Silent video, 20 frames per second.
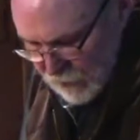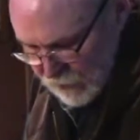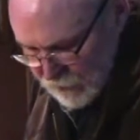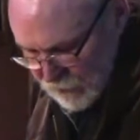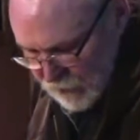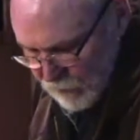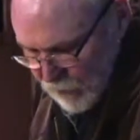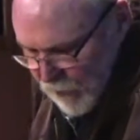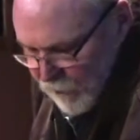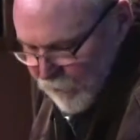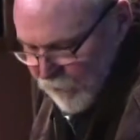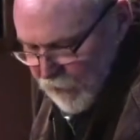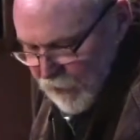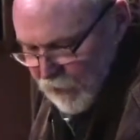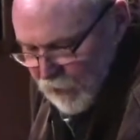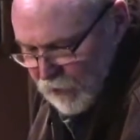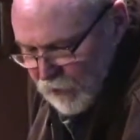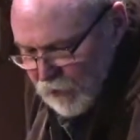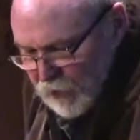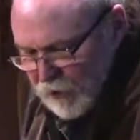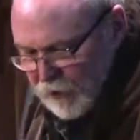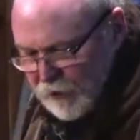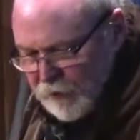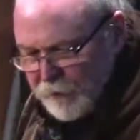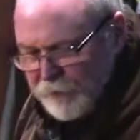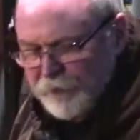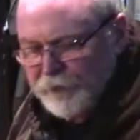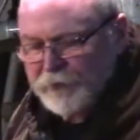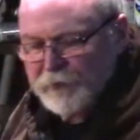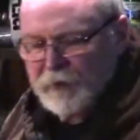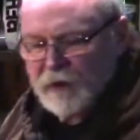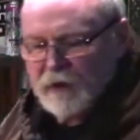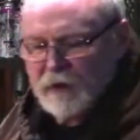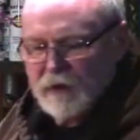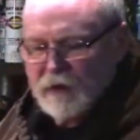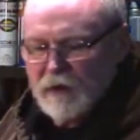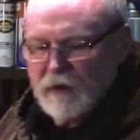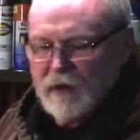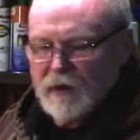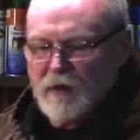This come off a little...
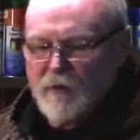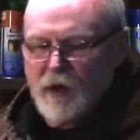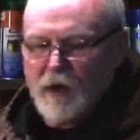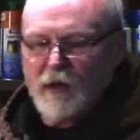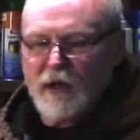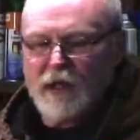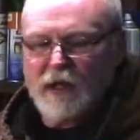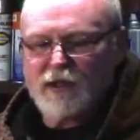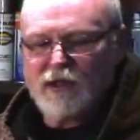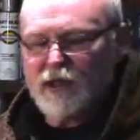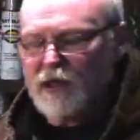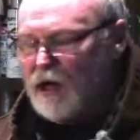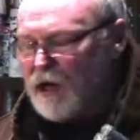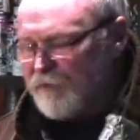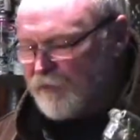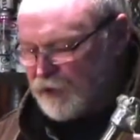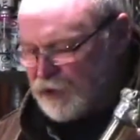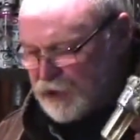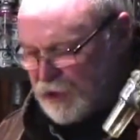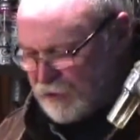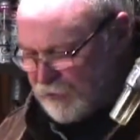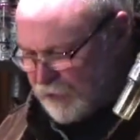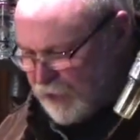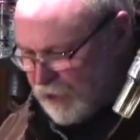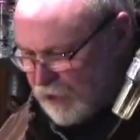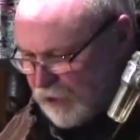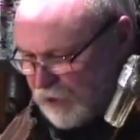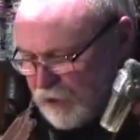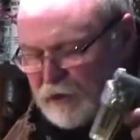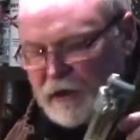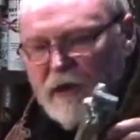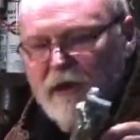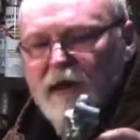Kubota engine off a generator.